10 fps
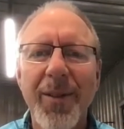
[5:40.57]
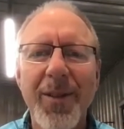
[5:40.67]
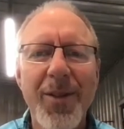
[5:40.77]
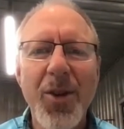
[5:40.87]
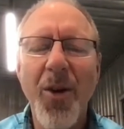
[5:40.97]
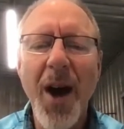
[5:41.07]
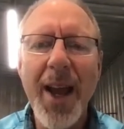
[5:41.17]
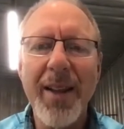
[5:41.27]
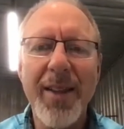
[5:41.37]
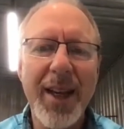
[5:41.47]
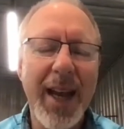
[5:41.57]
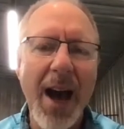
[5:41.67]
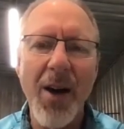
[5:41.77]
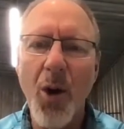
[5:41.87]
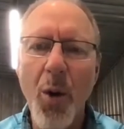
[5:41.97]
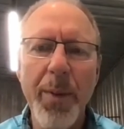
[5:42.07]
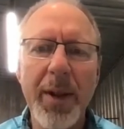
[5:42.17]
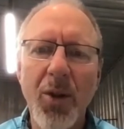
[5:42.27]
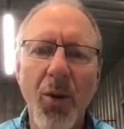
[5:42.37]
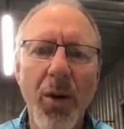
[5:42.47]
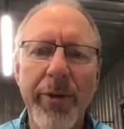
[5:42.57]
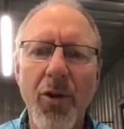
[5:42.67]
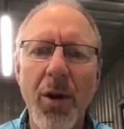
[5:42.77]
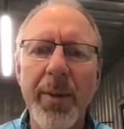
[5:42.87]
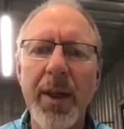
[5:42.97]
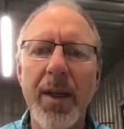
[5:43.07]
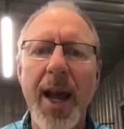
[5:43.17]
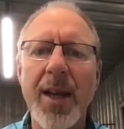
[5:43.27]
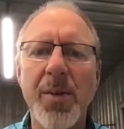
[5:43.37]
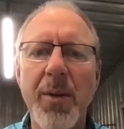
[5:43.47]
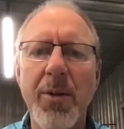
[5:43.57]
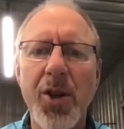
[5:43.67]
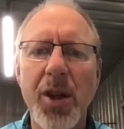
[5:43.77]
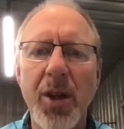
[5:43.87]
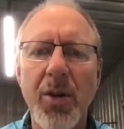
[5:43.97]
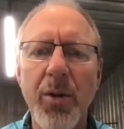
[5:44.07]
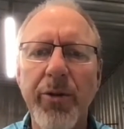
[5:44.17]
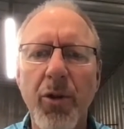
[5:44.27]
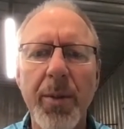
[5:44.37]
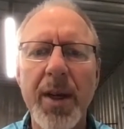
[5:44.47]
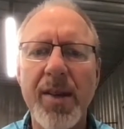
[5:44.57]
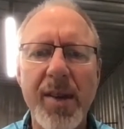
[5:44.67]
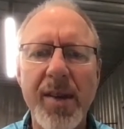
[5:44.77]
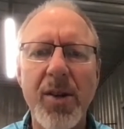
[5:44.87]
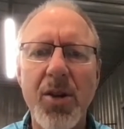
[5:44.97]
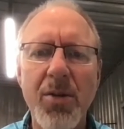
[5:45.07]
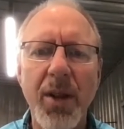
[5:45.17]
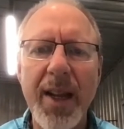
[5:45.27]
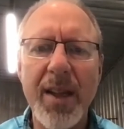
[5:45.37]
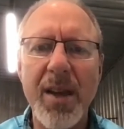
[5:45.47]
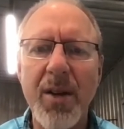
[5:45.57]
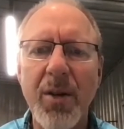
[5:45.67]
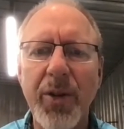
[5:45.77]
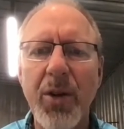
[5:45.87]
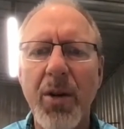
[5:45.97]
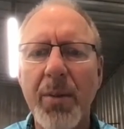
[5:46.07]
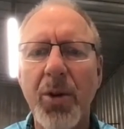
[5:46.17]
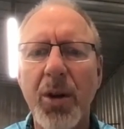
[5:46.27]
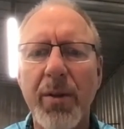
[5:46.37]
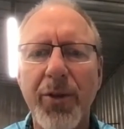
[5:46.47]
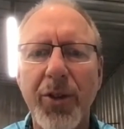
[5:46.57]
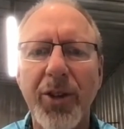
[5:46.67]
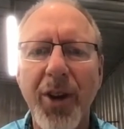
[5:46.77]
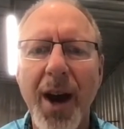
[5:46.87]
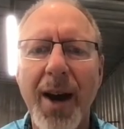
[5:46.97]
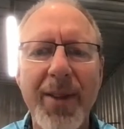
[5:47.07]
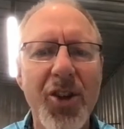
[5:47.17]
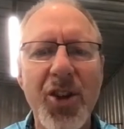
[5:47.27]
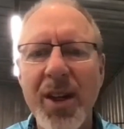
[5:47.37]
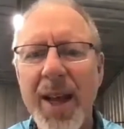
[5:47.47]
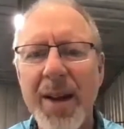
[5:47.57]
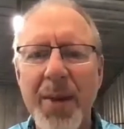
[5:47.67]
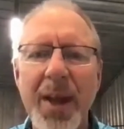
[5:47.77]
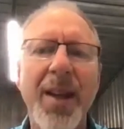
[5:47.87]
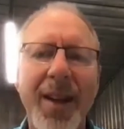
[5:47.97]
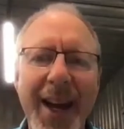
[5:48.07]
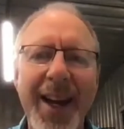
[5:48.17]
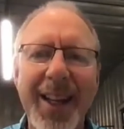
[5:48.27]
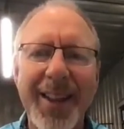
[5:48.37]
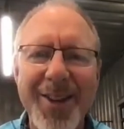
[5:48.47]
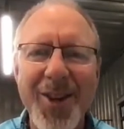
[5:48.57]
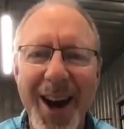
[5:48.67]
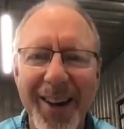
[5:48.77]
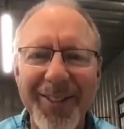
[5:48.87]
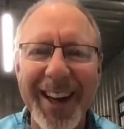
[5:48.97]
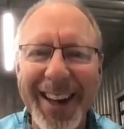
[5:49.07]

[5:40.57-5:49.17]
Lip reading: So the gal opened the door for me and asked me what she could do for me. I says, is it too late to interview? I'm looking for a job. And she let me in and I got the job.